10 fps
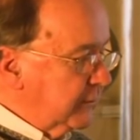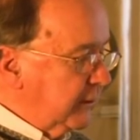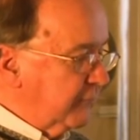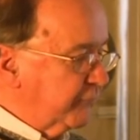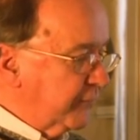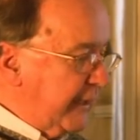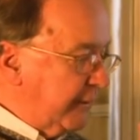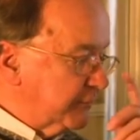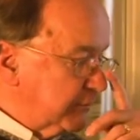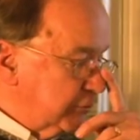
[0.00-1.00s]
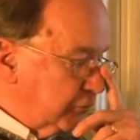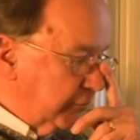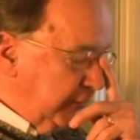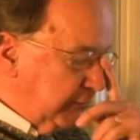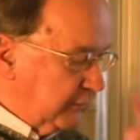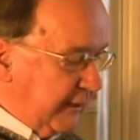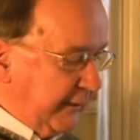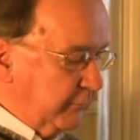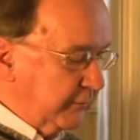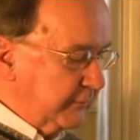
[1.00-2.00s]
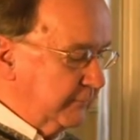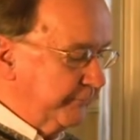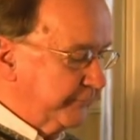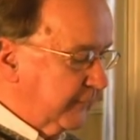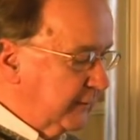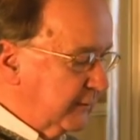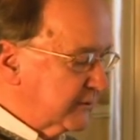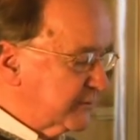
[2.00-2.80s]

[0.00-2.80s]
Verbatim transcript: and flowers adjoining the library. The